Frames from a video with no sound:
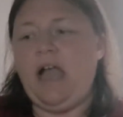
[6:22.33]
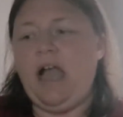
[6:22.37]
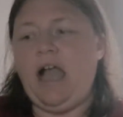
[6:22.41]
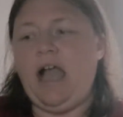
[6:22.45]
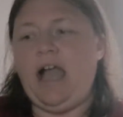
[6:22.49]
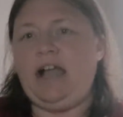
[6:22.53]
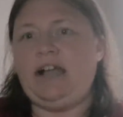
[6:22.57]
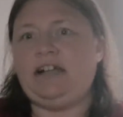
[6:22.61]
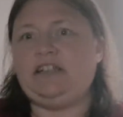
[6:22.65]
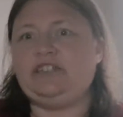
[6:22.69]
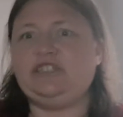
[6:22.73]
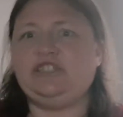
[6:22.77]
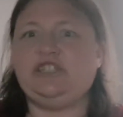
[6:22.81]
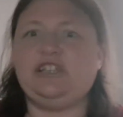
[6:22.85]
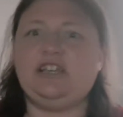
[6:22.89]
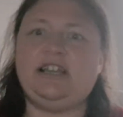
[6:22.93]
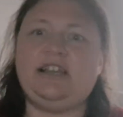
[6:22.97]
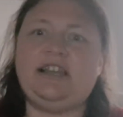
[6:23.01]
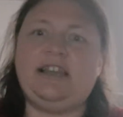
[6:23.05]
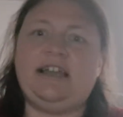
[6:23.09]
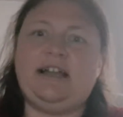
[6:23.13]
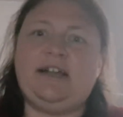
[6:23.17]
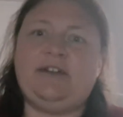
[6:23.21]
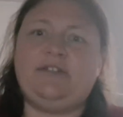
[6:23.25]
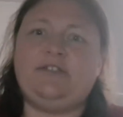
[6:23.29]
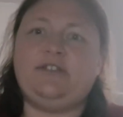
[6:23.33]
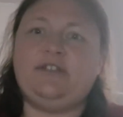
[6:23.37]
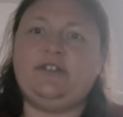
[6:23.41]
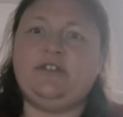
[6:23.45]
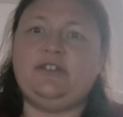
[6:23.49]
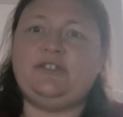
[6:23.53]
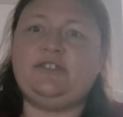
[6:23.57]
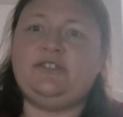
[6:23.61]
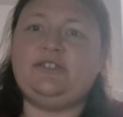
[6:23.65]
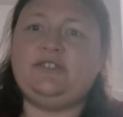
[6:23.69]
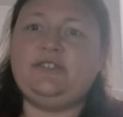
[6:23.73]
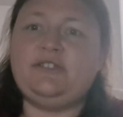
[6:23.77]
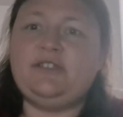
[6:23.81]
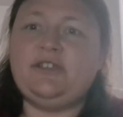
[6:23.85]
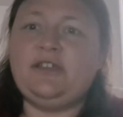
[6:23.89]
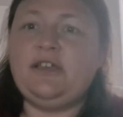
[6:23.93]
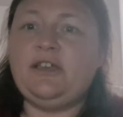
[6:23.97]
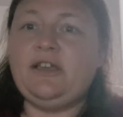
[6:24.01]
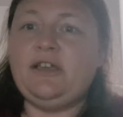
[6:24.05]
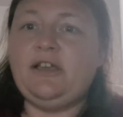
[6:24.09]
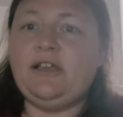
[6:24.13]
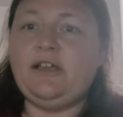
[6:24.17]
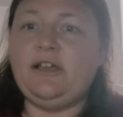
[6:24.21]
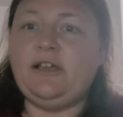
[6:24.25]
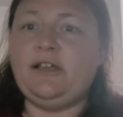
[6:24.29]
And she allowed
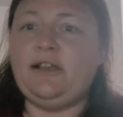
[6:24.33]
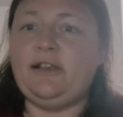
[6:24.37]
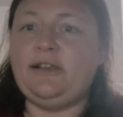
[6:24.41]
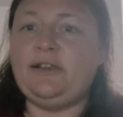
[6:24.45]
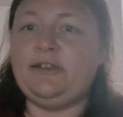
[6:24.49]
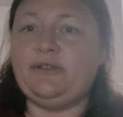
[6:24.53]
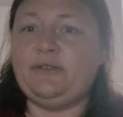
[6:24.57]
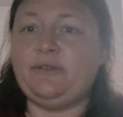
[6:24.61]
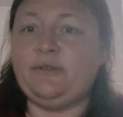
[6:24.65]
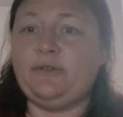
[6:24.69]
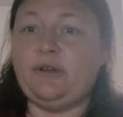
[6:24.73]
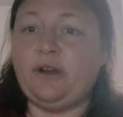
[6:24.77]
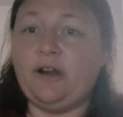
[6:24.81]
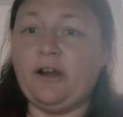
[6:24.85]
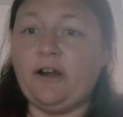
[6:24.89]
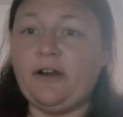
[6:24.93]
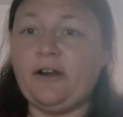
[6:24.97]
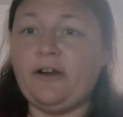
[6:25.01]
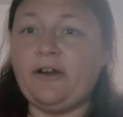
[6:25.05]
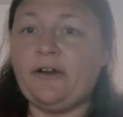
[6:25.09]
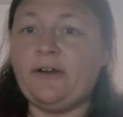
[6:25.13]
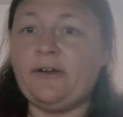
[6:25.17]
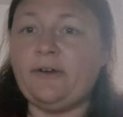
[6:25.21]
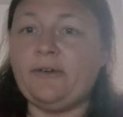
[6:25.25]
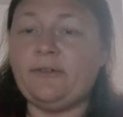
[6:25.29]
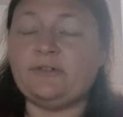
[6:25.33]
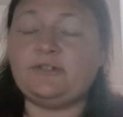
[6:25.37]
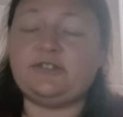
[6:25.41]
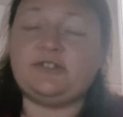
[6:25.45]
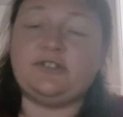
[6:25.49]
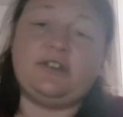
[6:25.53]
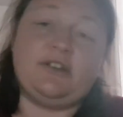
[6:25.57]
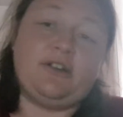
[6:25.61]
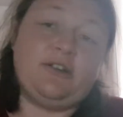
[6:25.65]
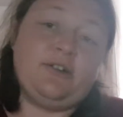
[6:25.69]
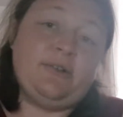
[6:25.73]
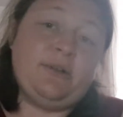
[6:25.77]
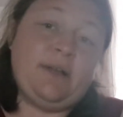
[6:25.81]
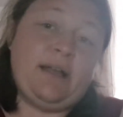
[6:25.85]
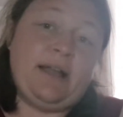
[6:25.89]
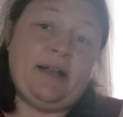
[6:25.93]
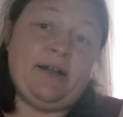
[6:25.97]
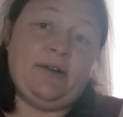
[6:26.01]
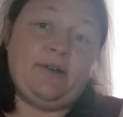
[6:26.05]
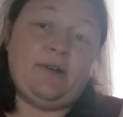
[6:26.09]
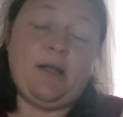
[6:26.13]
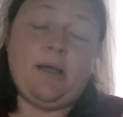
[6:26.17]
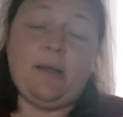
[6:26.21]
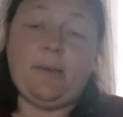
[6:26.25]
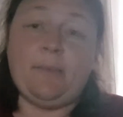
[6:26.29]
her little girl to go
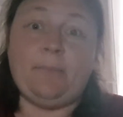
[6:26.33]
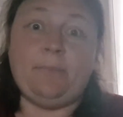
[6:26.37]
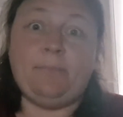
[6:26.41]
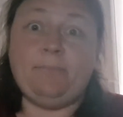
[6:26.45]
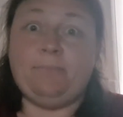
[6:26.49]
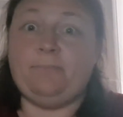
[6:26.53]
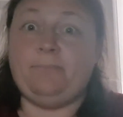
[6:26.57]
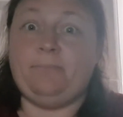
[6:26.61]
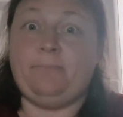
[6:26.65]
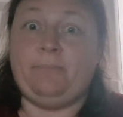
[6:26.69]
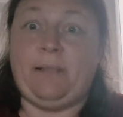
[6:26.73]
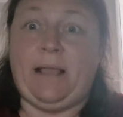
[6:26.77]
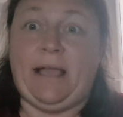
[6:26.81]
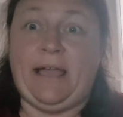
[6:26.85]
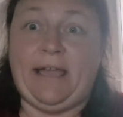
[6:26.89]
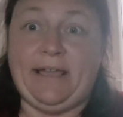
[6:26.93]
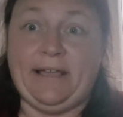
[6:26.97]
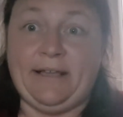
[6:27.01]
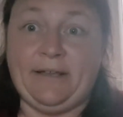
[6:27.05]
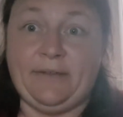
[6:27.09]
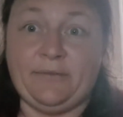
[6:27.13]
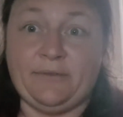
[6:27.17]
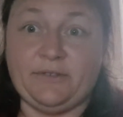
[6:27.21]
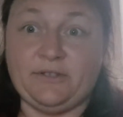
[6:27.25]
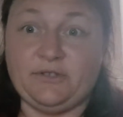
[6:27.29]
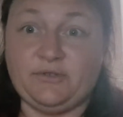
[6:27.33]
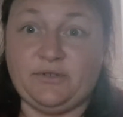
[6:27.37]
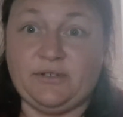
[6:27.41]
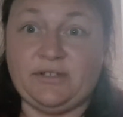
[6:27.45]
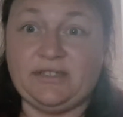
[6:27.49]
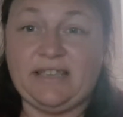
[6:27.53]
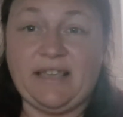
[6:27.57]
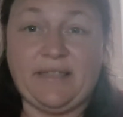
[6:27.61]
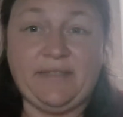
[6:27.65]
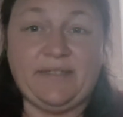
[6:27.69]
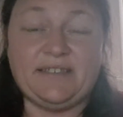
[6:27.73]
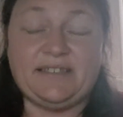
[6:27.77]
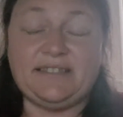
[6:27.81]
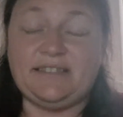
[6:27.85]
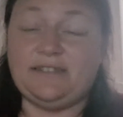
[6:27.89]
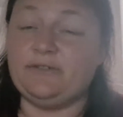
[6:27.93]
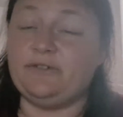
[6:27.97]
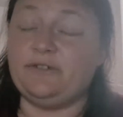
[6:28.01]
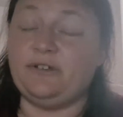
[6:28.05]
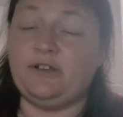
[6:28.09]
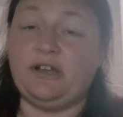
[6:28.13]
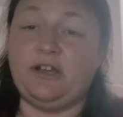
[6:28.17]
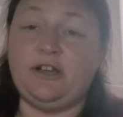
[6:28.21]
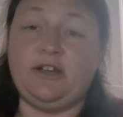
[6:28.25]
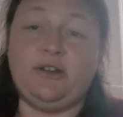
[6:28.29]
out playing on the streets. And this
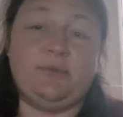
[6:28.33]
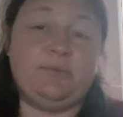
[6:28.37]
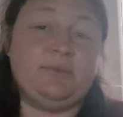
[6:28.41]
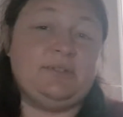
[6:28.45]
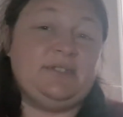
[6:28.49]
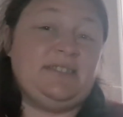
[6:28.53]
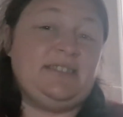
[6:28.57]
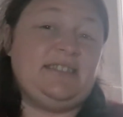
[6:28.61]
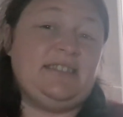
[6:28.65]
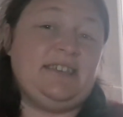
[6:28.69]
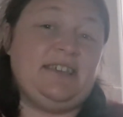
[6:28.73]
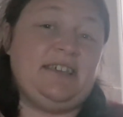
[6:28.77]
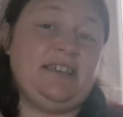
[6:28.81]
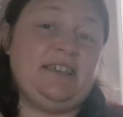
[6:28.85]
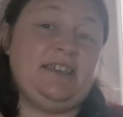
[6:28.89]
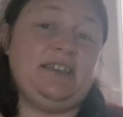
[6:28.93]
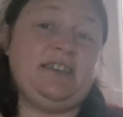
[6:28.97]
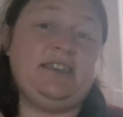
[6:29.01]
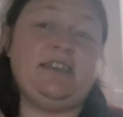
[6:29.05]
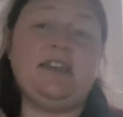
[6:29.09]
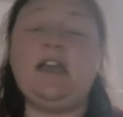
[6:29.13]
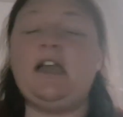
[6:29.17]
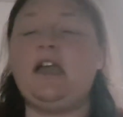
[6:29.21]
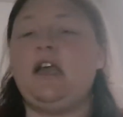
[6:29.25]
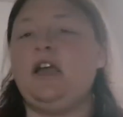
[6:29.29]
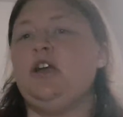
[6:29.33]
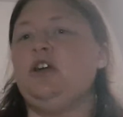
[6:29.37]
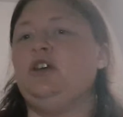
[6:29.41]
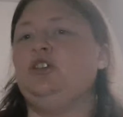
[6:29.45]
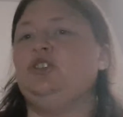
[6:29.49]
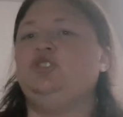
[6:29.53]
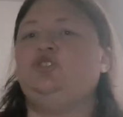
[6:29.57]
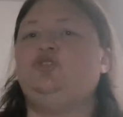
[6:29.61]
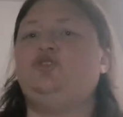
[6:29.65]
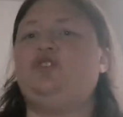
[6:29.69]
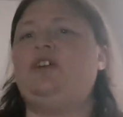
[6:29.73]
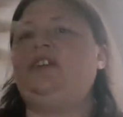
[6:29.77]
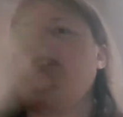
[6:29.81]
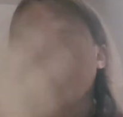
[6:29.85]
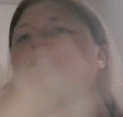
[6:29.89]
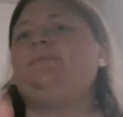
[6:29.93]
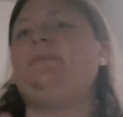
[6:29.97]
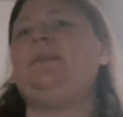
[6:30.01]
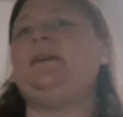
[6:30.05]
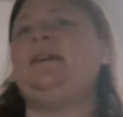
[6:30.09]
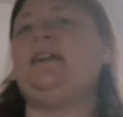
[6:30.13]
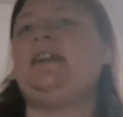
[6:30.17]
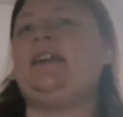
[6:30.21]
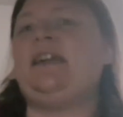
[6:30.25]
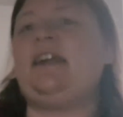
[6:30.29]
little girl would see strange
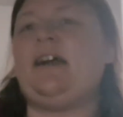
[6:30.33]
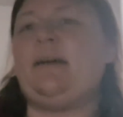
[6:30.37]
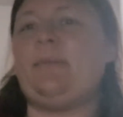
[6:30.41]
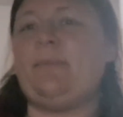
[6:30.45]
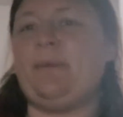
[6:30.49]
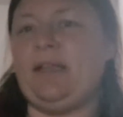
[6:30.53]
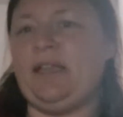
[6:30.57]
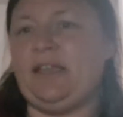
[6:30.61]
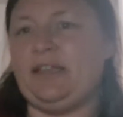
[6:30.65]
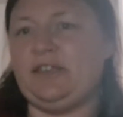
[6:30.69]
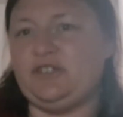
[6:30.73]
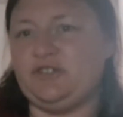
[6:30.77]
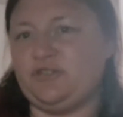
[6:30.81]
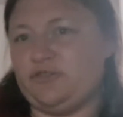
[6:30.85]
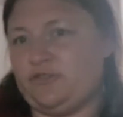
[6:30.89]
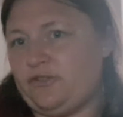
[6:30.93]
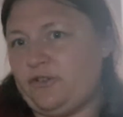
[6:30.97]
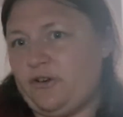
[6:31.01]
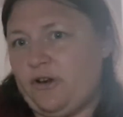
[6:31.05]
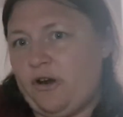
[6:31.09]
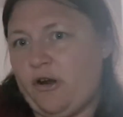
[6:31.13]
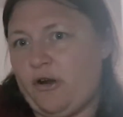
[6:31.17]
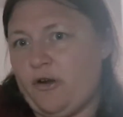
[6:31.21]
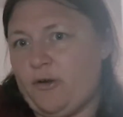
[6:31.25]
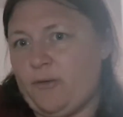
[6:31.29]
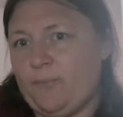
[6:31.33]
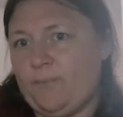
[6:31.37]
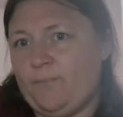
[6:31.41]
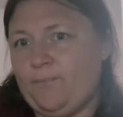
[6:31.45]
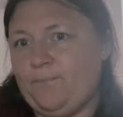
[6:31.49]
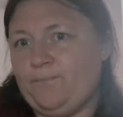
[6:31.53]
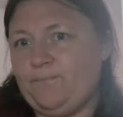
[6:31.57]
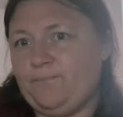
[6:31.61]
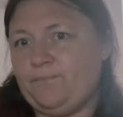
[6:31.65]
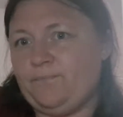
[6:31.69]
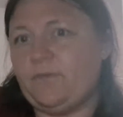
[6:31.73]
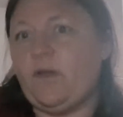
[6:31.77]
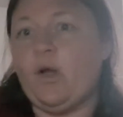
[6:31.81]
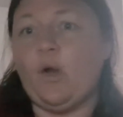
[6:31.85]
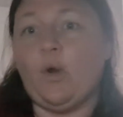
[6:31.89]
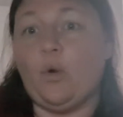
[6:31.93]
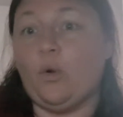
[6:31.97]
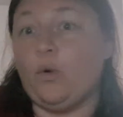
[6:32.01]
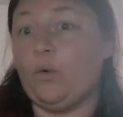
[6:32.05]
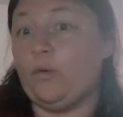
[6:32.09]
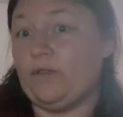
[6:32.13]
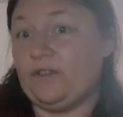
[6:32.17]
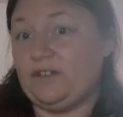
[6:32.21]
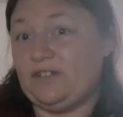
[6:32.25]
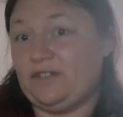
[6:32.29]
men coming into her home
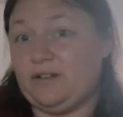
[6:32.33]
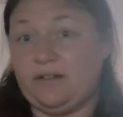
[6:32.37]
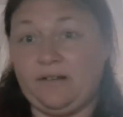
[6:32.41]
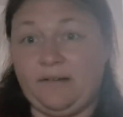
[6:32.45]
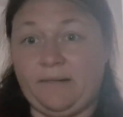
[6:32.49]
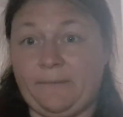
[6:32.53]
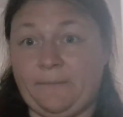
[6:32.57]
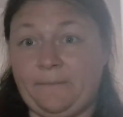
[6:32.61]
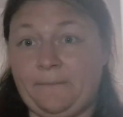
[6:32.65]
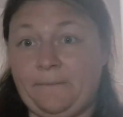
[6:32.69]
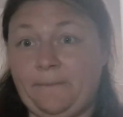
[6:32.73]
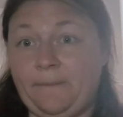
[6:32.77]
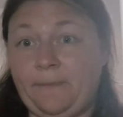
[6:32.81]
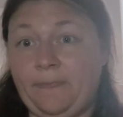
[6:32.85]
all the time.